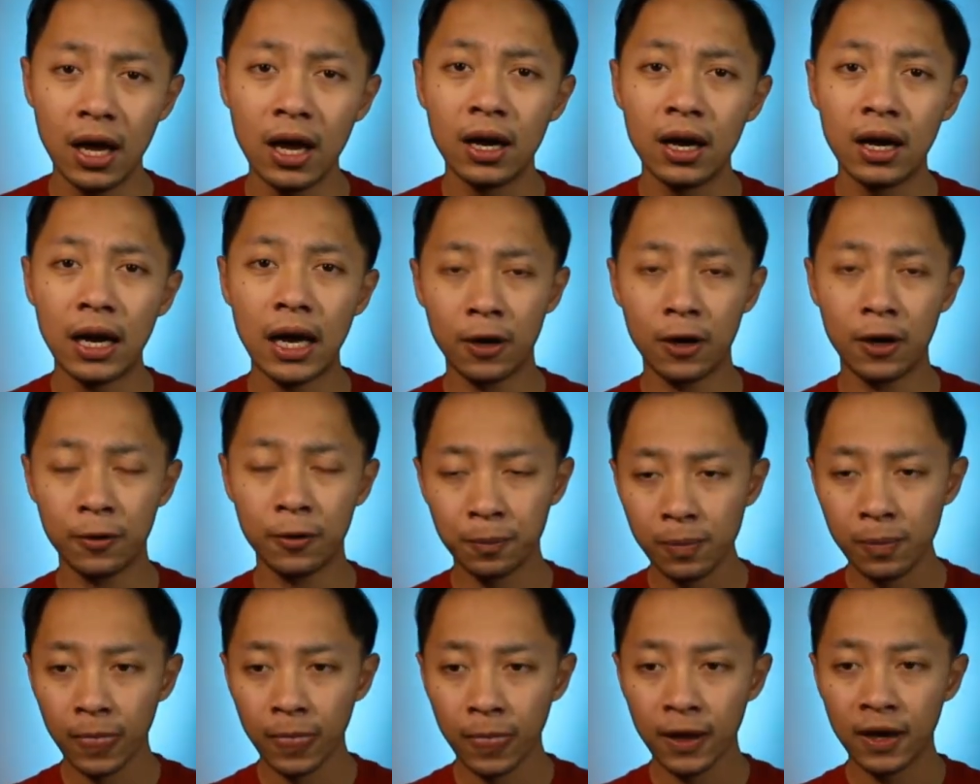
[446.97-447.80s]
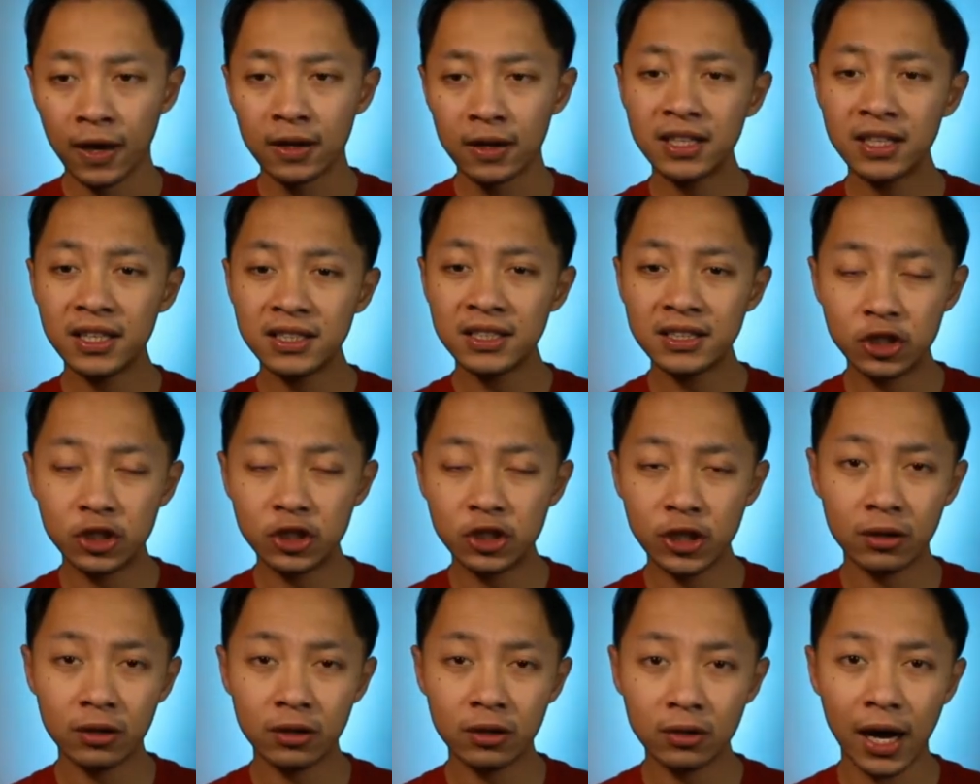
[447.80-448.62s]
Now there is the
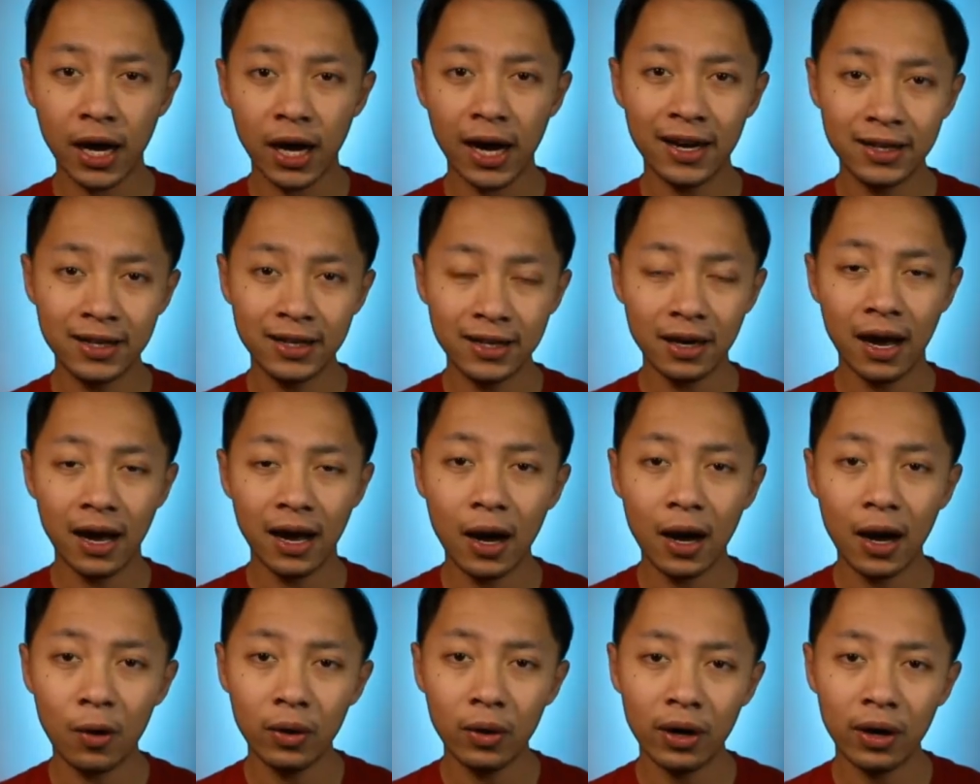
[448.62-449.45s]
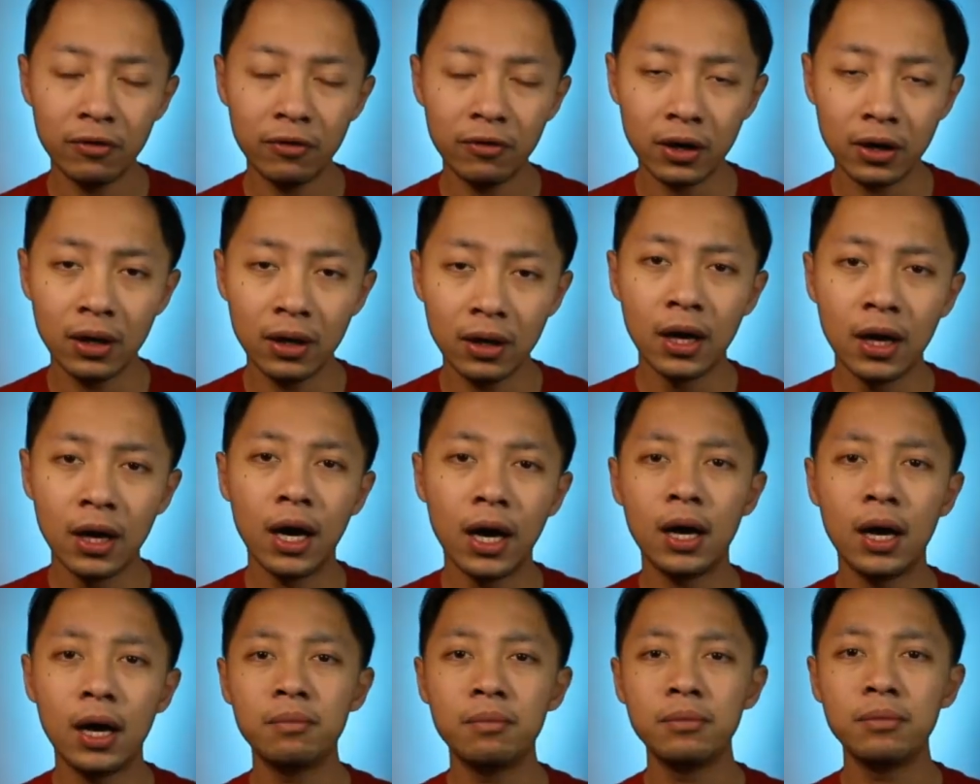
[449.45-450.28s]
general idea. However,
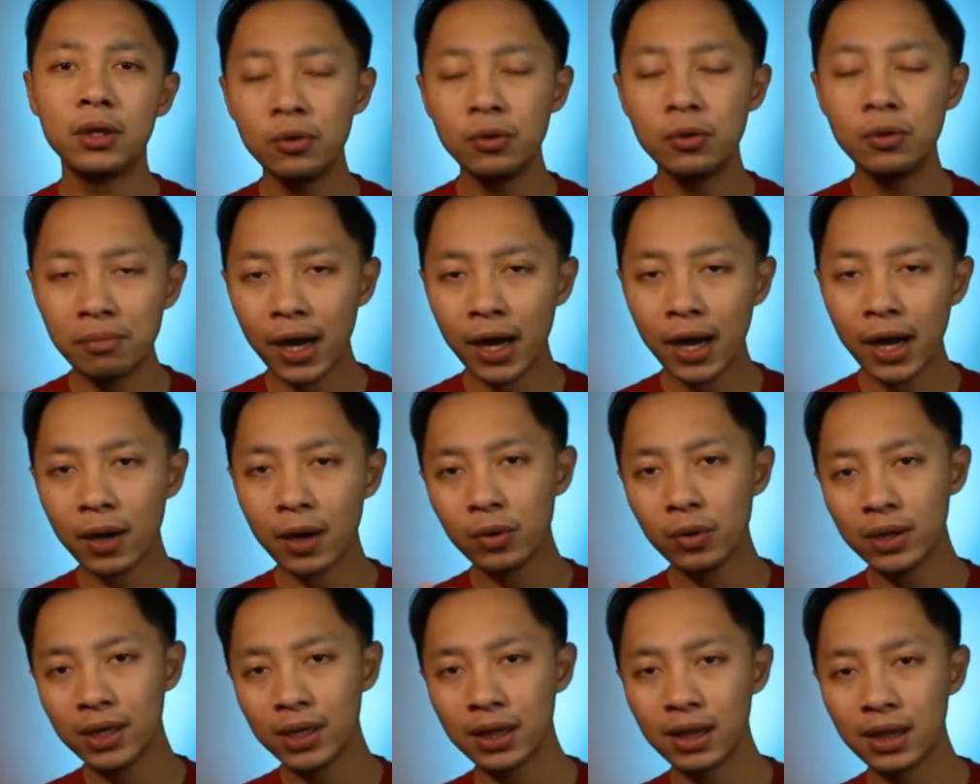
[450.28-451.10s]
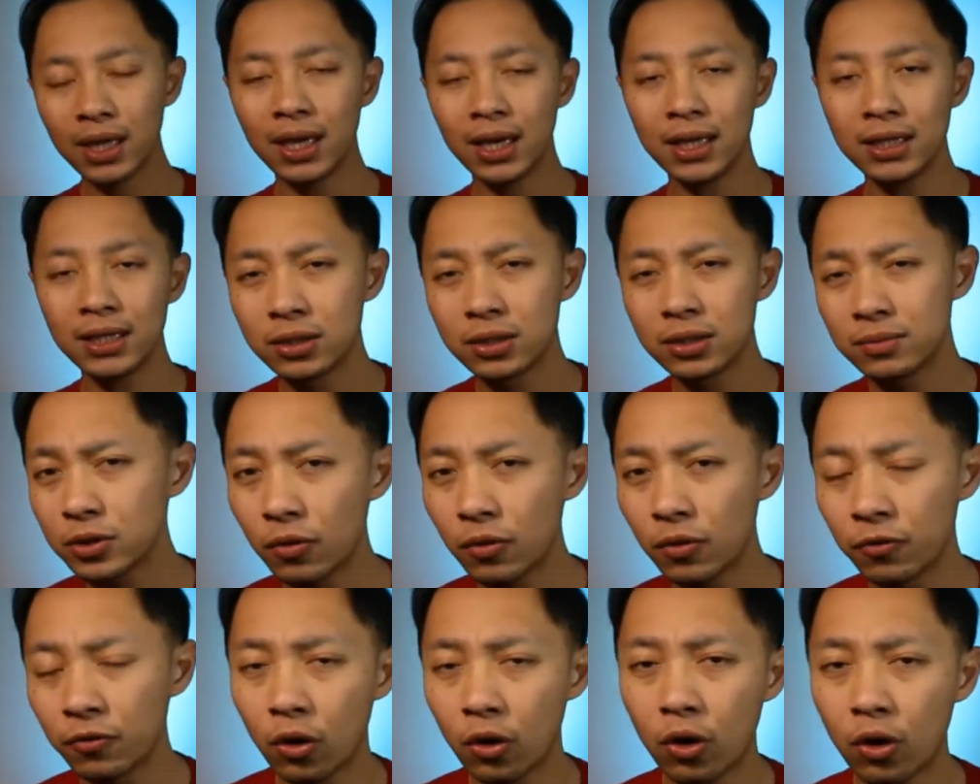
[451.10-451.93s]
you might want to think in terms
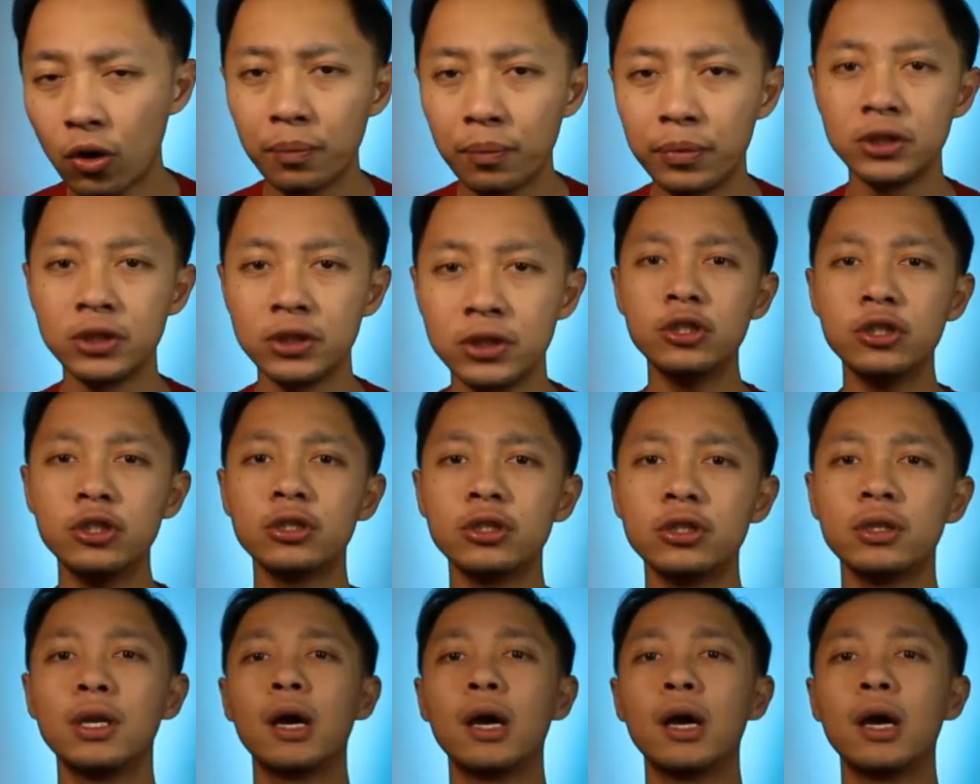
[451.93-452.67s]
of your composition.